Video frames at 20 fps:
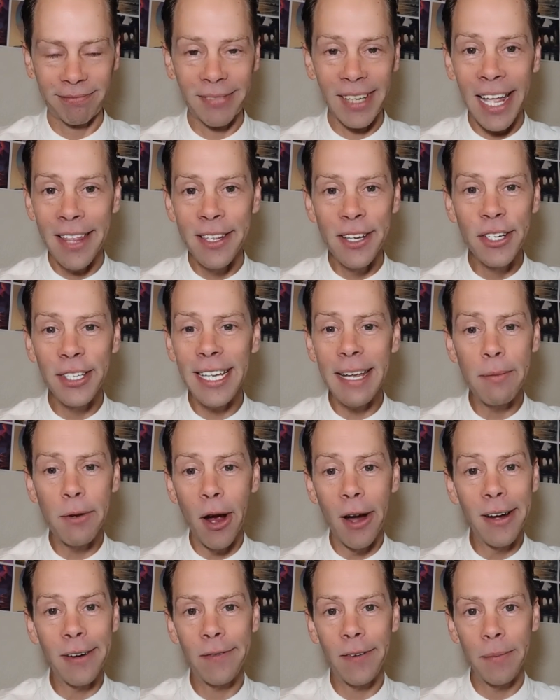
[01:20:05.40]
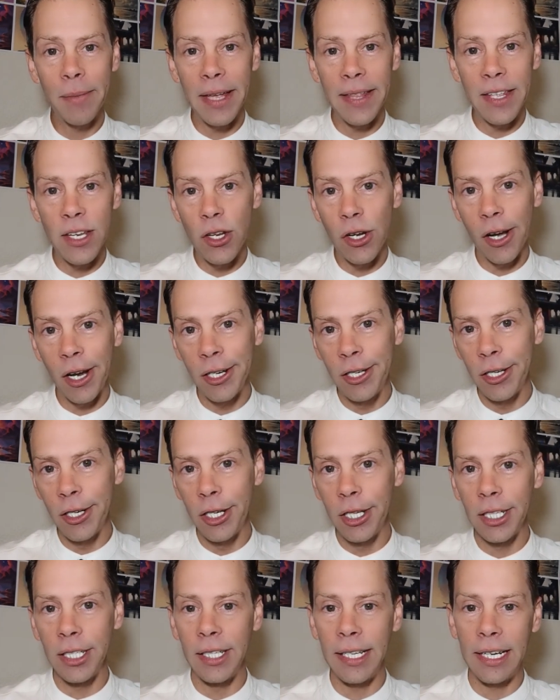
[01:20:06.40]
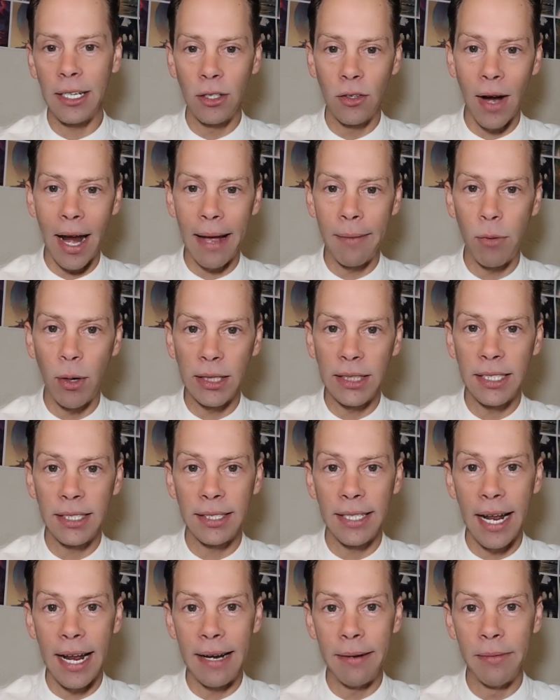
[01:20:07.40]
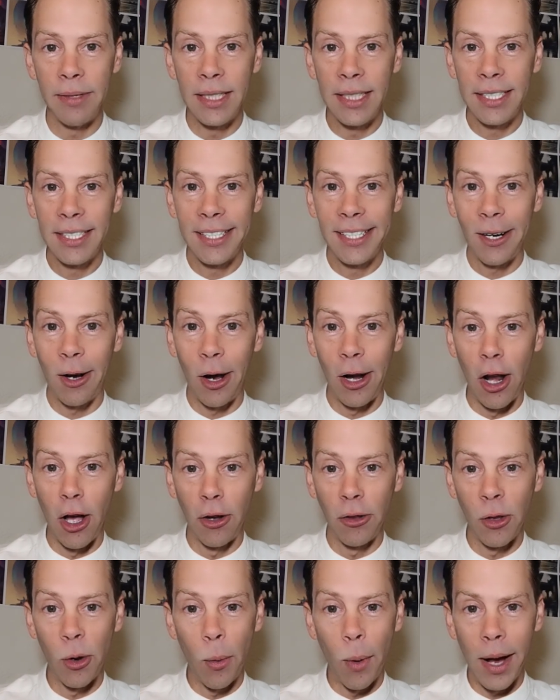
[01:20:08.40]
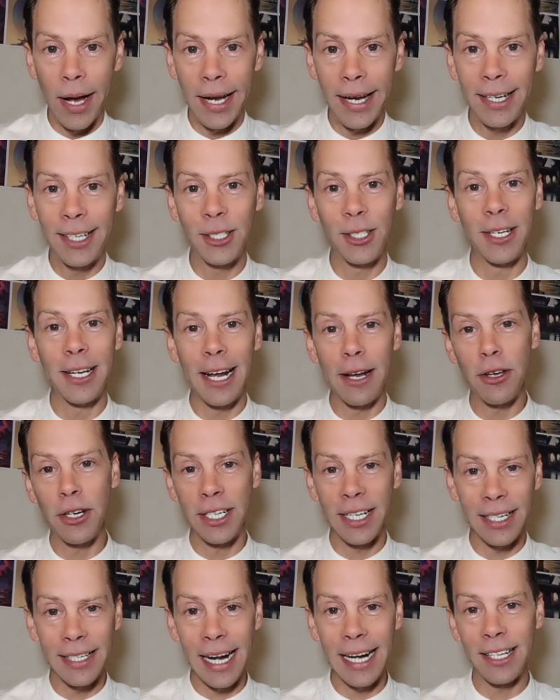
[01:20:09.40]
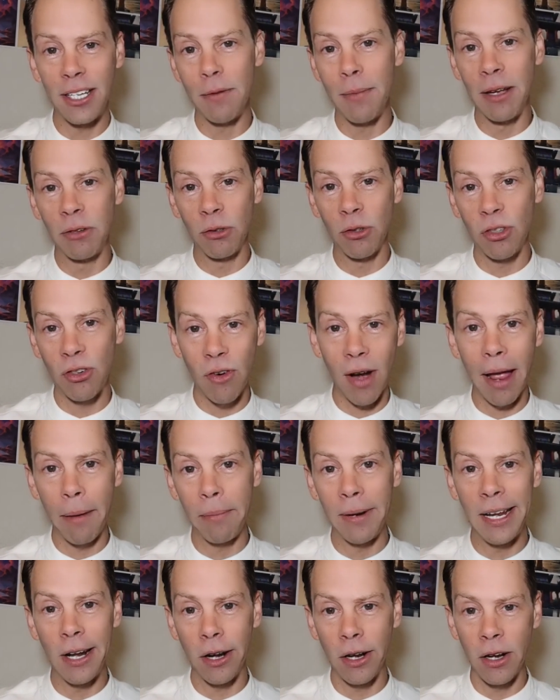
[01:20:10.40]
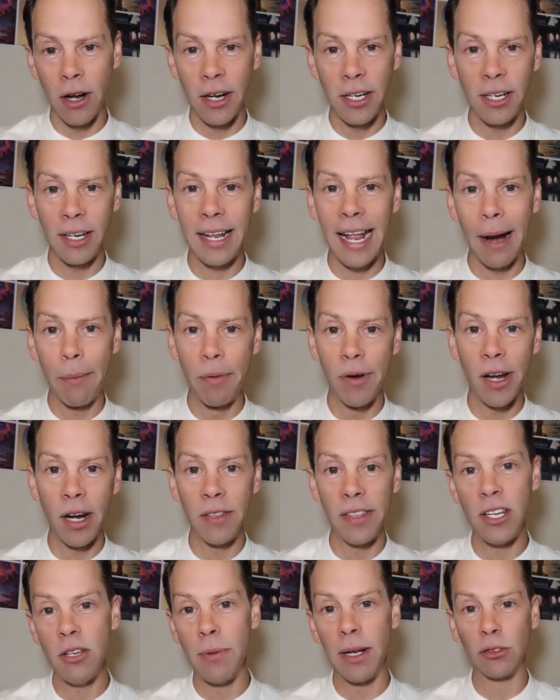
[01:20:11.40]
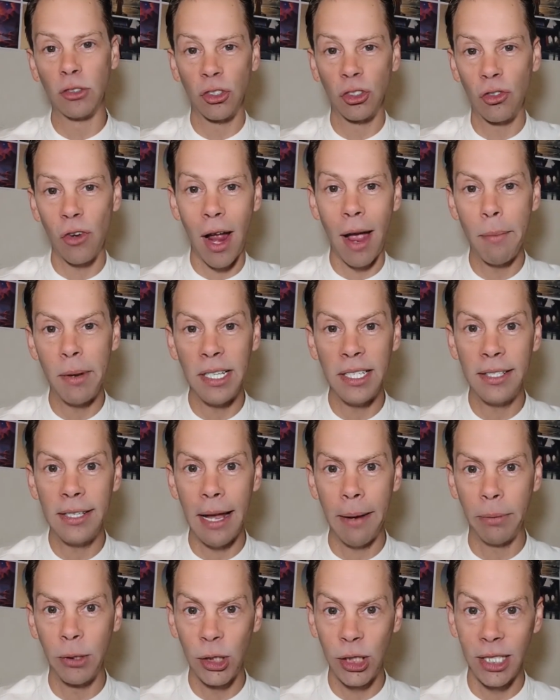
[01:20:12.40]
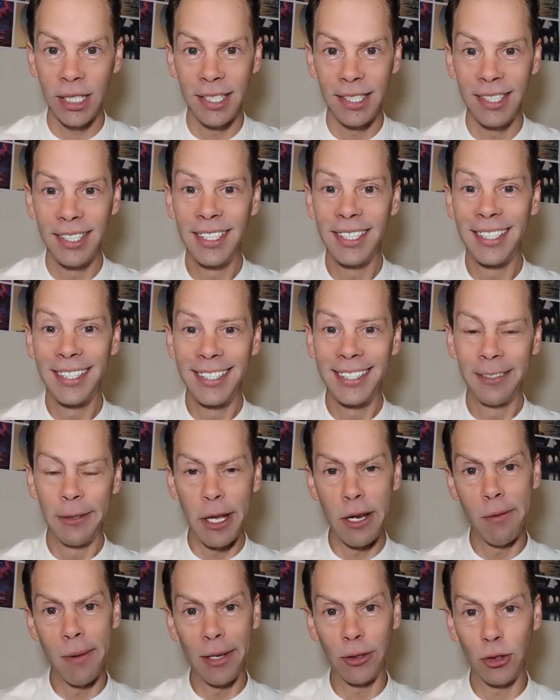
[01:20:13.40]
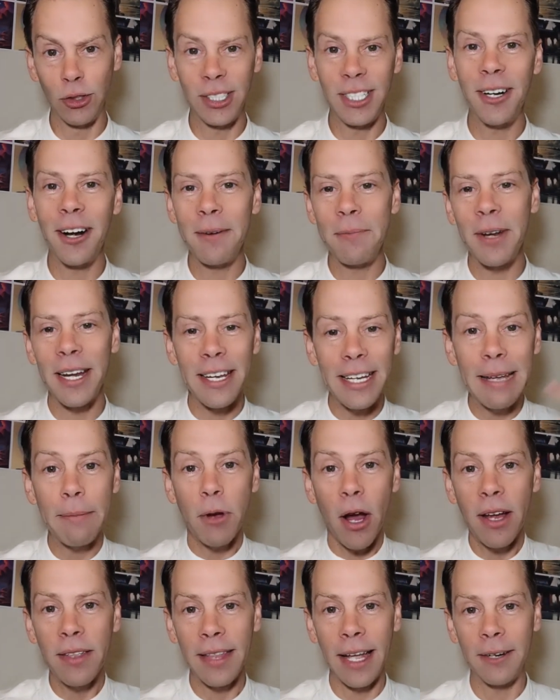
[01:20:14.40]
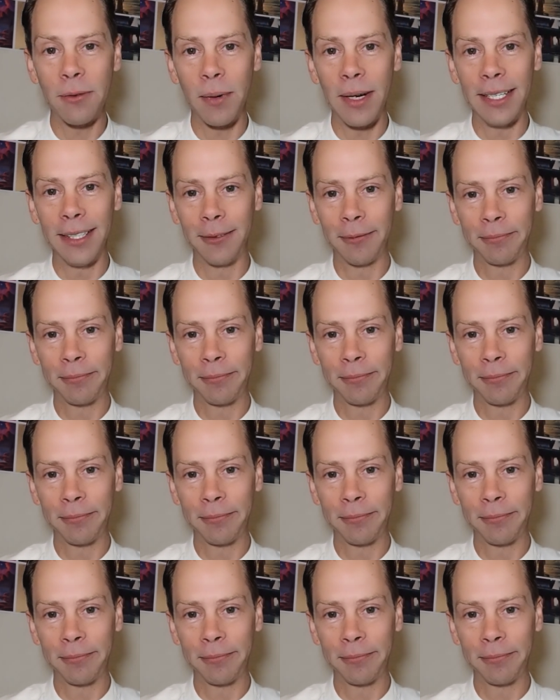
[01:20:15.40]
and then you just keep going from there. Then you can then grab what's his name along the way. Because you're in Titanic, you might as well just grab Leonardo DiCaprio. Then you might as well just grab Inception. Then you might as well, you know what I mean? You keep going that way.